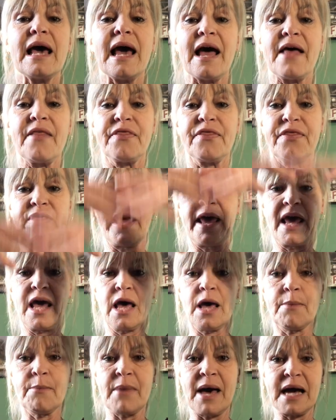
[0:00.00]
and
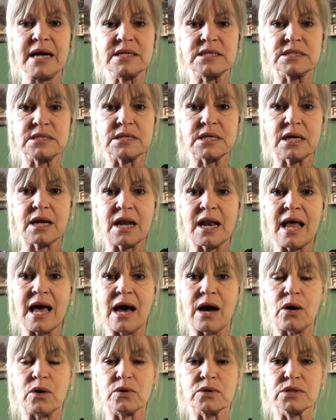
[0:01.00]
there amongst the
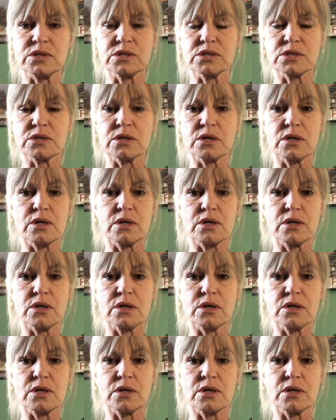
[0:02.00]
clouds